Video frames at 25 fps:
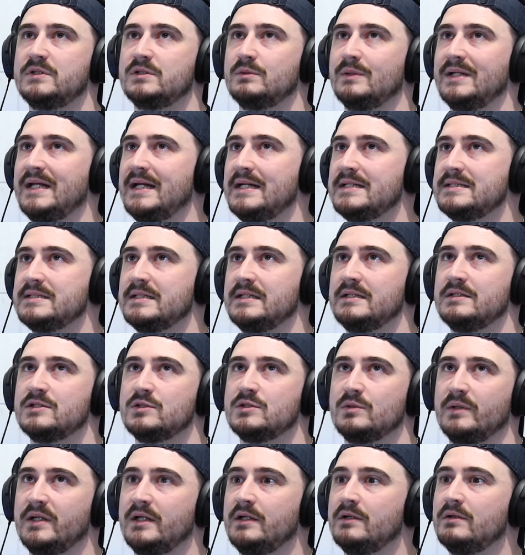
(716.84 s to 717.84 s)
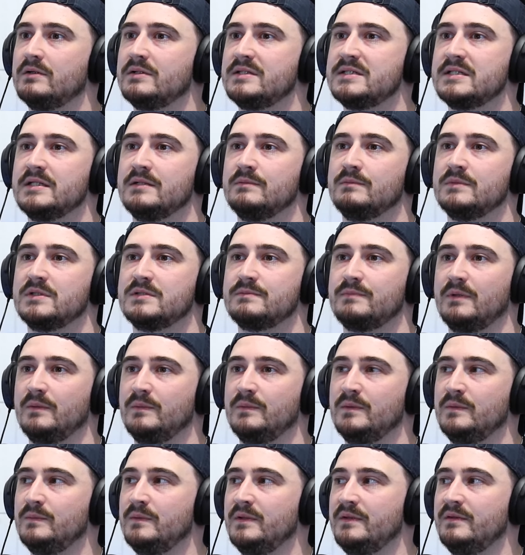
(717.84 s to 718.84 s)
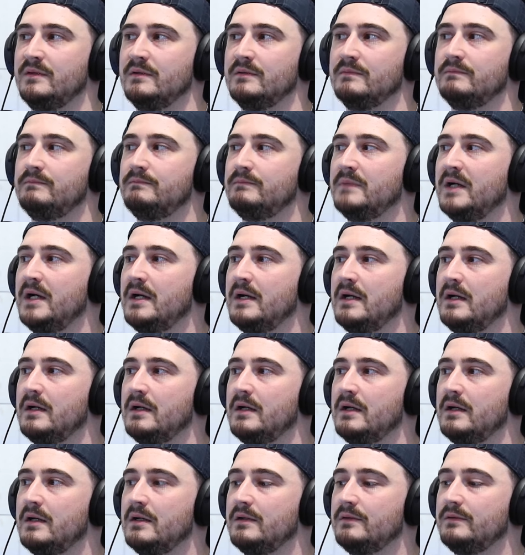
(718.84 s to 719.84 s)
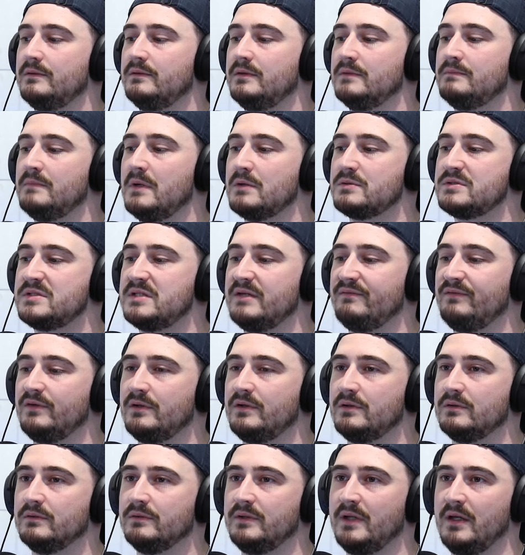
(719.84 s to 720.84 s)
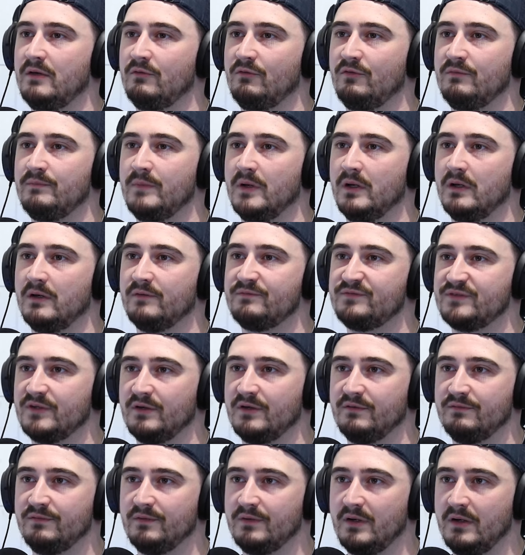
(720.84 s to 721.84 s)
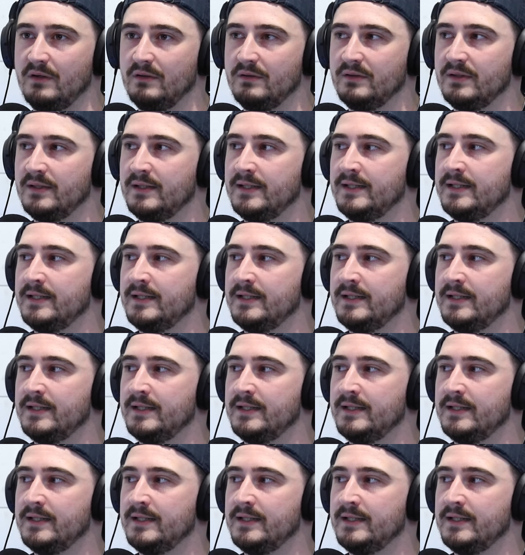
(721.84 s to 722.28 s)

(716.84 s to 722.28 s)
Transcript: 2018, 2019 was probably the most difficult year of my life so far.